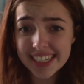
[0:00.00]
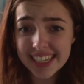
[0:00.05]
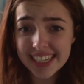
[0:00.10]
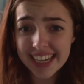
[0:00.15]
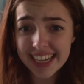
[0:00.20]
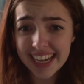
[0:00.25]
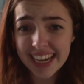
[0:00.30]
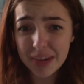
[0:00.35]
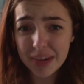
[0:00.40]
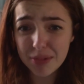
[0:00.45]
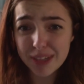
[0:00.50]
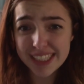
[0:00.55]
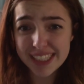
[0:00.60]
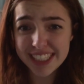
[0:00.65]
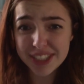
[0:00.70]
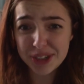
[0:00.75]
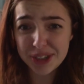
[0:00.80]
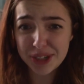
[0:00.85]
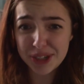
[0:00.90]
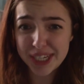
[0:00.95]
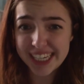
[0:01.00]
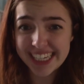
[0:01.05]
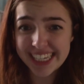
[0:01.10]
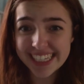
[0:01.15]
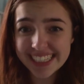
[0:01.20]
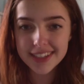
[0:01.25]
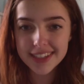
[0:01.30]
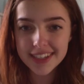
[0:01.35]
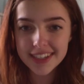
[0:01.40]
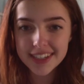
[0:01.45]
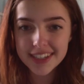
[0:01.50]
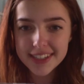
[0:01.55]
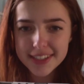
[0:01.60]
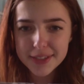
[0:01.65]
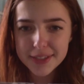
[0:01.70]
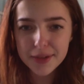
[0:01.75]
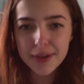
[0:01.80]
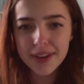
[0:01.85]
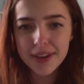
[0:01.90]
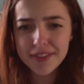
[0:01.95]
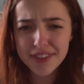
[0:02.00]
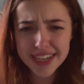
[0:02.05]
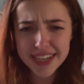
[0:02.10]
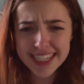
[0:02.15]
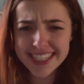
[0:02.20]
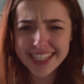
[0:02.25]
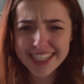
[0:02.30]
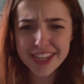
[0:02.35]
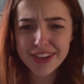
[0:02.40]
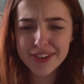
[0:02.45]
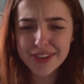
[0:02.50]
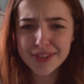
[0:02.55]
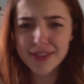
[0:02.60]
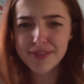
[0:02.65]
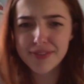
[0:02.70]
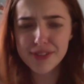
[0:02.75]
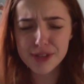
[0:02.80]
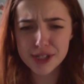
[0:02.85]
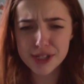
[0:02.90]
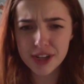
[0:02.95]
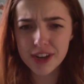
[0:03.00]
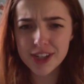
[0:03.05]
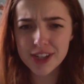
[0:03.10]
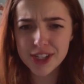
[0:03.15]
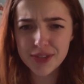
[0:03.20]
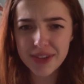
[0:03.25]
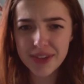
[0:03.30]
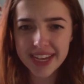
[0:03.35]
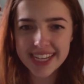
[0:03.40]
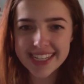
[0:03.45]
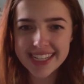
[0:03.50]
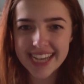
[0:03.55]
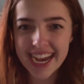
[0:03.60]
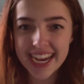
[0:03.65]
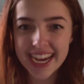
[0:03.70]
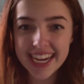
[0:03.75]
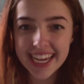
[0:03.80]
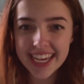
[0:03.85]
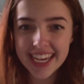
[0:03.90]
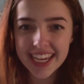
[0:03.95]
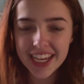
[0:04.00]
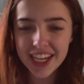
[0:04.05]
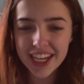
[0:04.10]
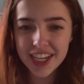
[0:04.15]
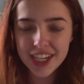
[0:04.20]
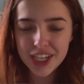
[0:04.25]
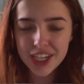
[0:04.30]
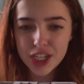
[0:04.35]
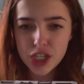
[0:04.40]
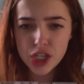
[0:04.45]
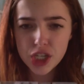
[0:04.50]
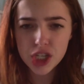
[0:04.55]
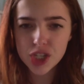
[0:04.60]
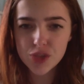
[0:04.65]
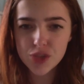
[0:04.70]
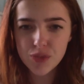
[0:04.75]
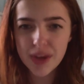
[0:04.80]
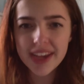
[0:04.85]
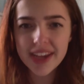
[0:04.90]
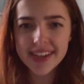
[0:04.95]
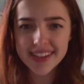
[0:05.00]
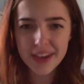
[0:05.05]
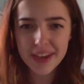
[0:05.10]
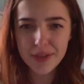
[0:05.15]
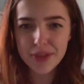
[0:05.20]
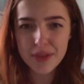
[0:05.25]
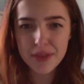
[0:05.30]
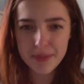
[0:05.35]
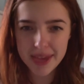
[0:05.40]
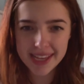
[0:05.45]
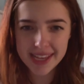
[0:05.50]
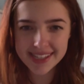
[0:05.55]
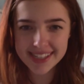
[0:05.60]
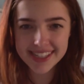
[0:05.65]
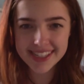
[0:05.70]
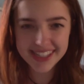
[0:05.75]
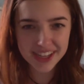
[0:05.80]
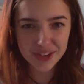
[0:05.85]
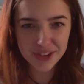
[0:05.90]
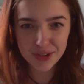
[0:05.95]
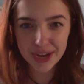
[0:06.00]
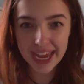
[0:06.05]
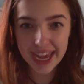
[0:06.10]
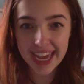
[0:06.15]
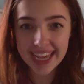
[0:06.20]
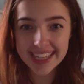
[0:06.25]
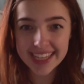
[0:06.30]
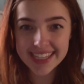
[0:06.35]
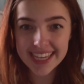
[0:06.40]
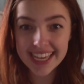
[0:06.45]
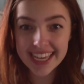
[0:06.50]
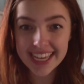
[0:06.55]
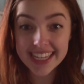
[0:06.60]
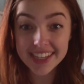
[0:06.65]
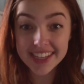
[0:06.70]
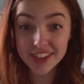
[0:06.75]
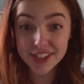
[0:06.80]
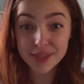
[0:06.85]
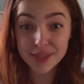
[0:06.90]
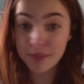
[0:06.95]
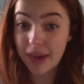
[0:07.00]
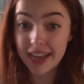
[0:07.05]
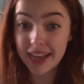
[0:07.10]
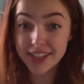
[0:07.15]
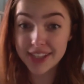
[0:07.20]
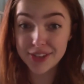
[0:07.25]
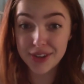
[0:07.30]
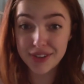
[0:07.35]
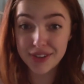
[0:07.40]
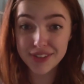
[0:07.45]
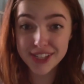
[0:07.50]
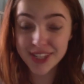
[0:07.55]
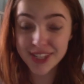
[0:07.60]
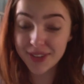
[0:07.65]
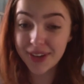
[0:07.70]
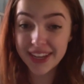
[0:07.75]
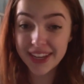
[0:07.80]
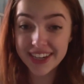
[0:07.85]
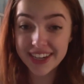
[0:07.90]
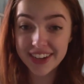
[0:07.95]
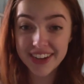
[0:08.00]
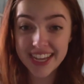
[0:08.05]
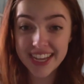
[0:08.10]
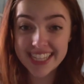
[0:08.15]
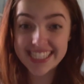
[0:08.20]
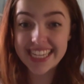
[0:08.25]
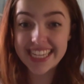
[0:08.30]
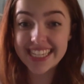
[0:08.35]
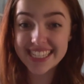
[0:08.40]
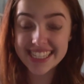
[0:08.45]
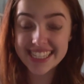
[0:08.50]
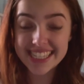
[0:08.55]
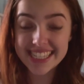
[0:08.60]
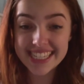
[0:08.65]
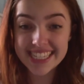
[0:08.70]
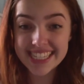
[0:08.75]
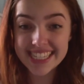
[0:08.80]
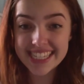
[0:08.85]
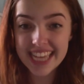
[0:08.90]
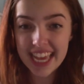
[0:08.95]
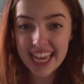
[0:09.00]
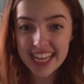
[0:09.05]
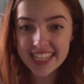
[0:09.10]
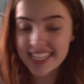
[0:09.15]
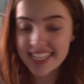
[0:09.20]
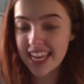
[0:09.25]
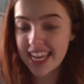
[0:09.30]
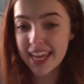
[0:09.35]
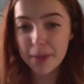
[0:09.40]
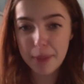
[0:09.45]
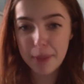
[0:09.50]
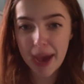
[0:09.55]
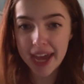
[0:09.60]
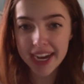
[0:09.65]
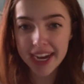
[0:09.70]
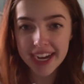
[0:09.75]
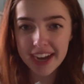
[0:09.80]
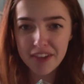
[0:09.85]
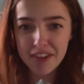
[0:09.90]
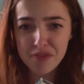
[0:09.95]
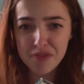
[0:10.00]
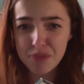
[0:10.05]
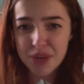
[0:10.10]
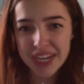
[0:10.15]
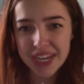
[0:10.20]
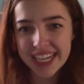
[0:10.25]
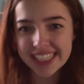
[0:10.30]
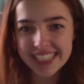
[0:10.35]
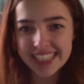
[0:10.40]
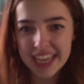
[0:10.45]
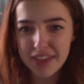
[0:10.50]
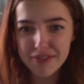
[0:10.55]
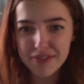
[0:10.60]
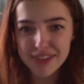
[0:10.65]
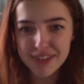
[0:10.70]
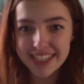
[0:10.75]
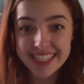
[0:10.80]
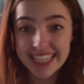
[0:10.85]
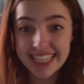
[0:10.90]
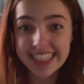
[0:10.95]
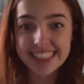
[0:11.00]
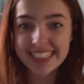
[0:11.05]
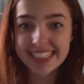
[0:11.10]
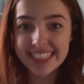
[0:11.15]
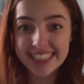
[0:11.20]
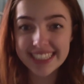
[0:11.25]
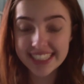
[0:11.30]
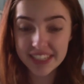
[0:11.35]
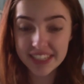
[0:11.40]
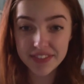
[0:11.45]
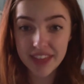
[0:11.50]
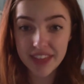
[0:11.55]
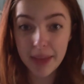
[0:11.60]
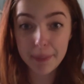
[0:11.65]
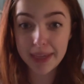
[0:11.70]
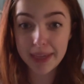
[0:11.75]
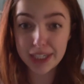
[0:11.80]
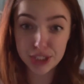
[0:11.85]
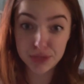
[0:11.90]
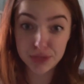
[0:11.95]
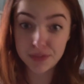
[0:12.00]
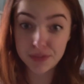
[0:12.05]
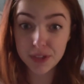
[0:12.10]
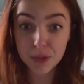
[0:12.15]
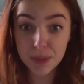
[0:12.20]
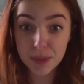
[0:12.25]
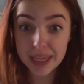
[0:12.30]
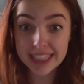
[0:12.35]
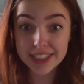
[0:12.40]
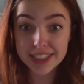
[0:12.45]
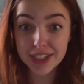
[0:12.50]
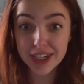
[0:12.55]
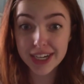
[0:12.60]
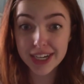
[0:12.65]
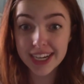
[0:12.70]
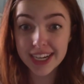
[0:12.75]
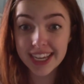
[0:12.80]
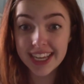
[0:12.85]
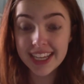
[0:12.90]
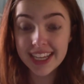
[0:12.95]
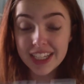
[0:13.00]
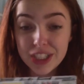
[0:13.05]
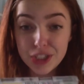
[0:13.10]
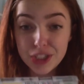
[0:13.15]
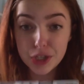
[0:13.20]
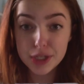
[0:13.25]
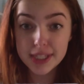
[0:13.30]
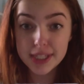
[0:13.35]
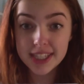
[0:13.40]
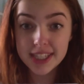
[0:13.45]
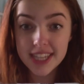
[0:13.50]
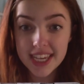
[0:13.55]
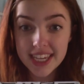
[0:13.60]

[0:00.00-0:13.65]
and I'm really sorry. So advice to you, if you're starting to write a diary, just write down the mess that's in your head. It doesn't matter if it's not incorrect sentences. Take paragraph breaks every sentence if that makes you feel better. Just